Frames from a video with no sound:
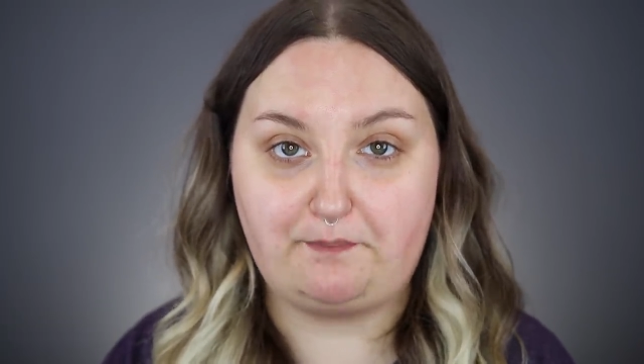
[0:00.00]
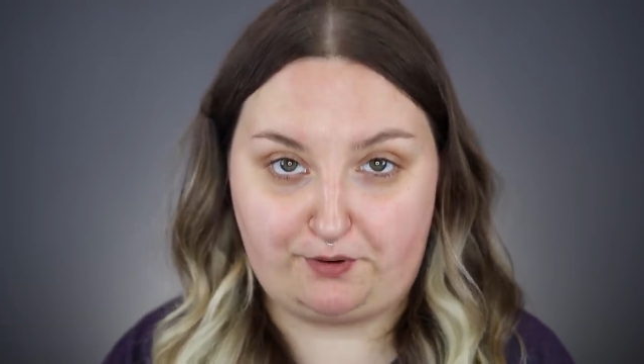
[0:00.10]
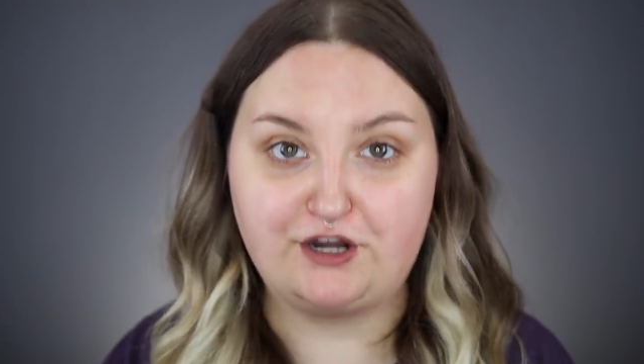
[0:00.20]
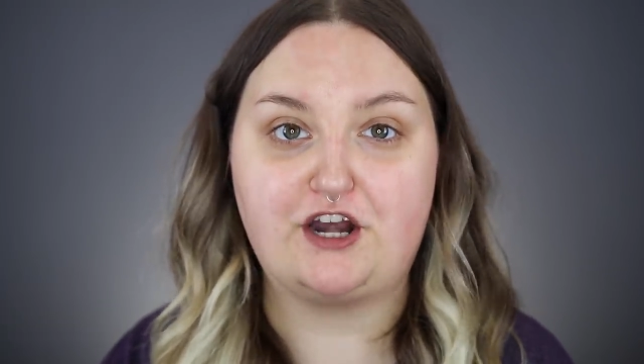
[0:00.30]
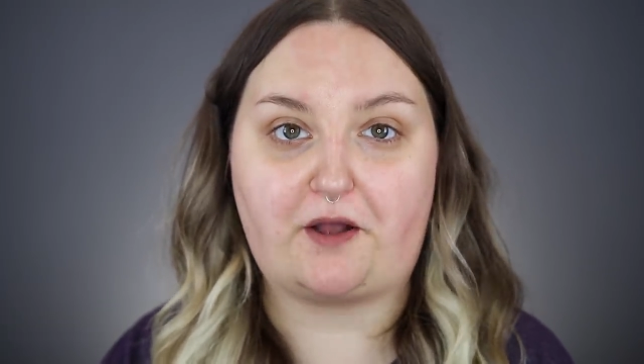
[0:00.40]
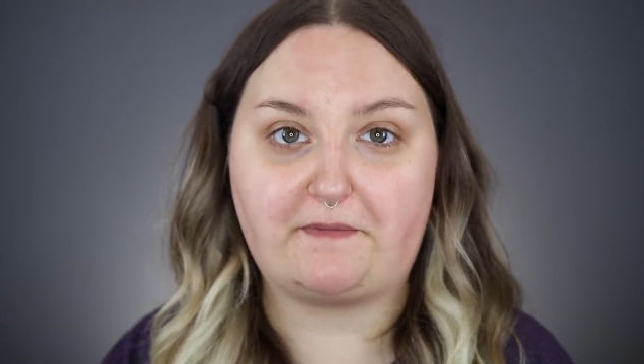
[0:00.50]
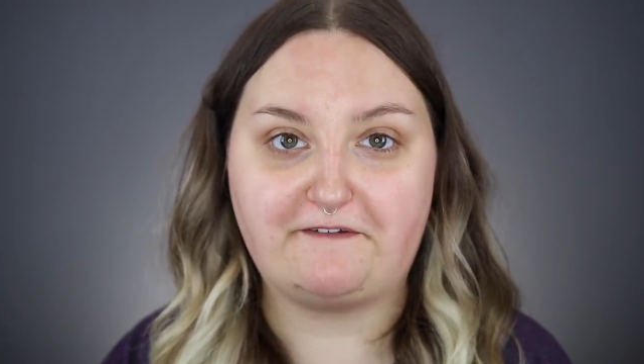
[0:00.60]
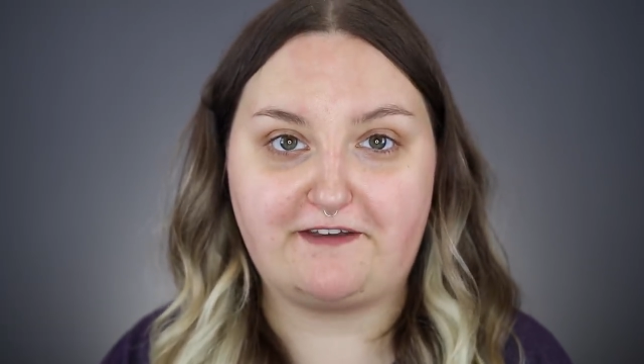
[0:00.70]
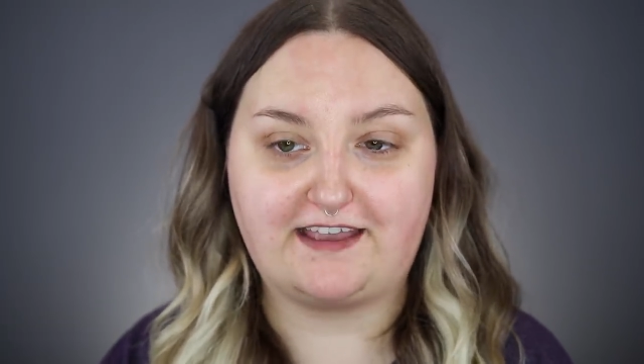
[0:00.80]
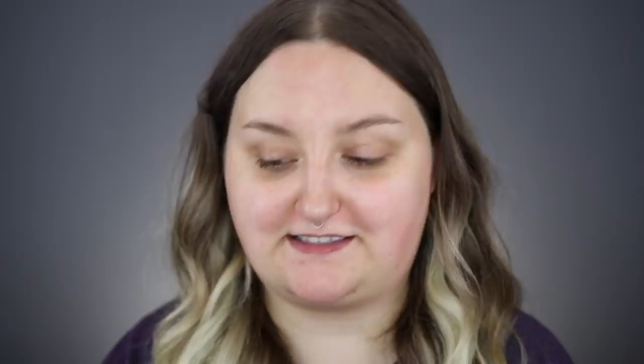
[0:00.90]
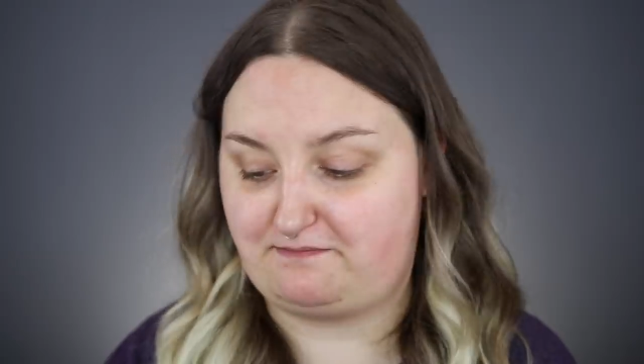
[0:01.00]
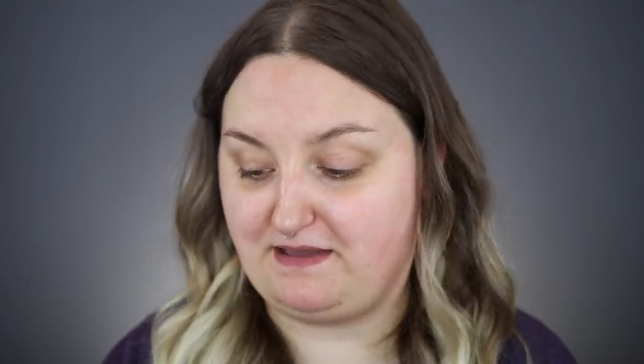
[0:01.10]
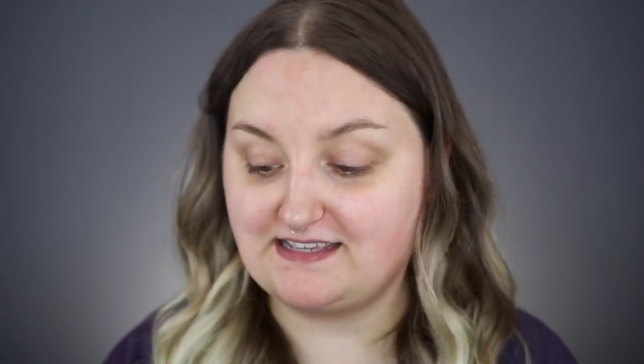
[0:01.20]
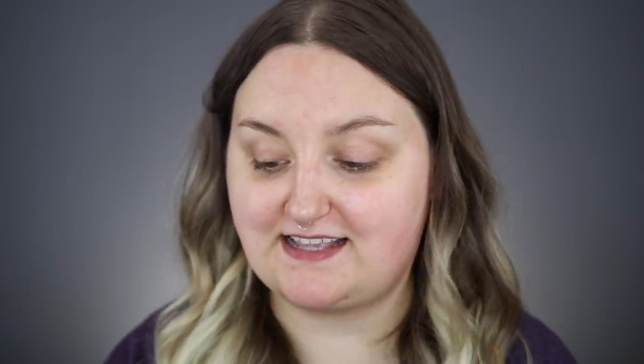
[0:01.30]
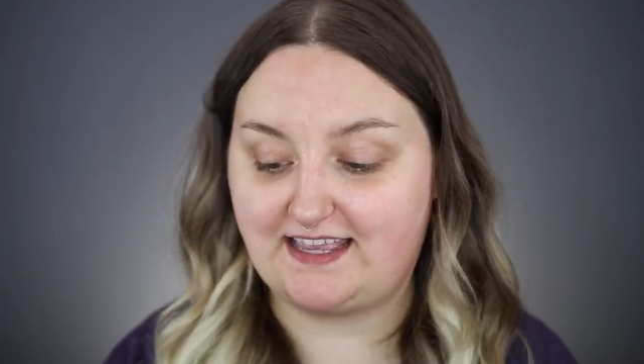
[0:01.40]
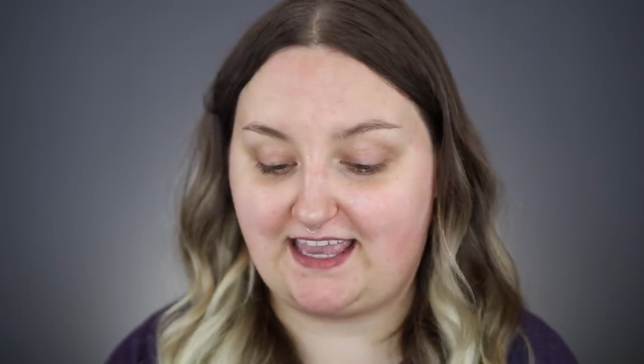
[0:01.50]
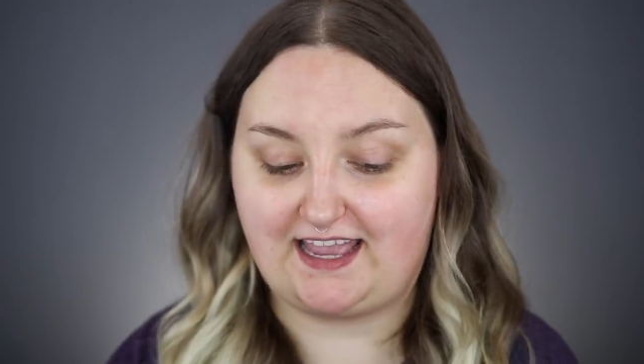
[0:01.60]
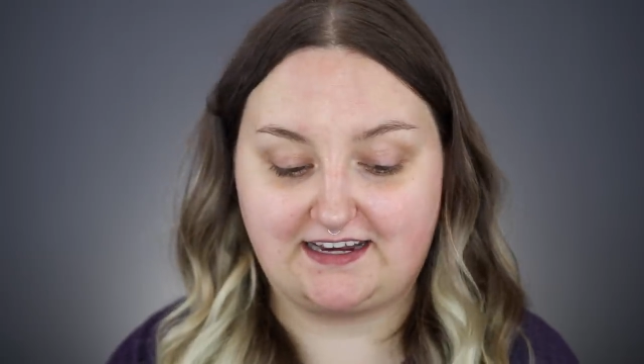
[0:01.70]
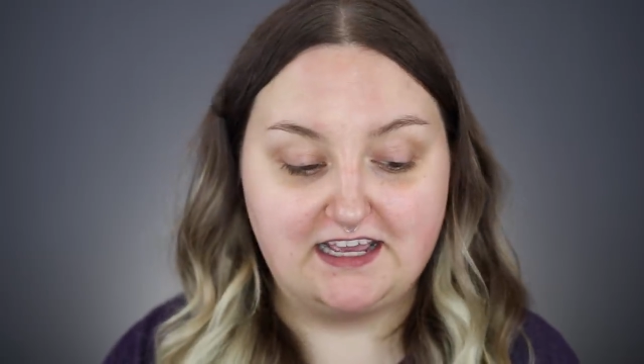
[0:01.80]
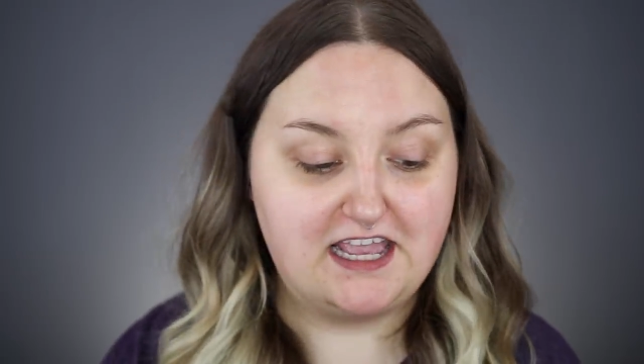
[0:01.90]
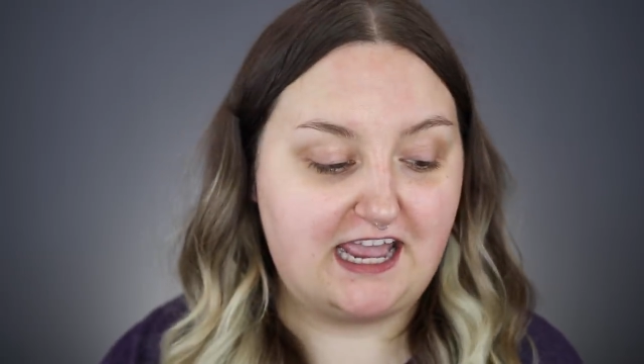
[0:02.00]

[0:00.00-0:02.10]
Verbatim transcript: I put it on my face the best I can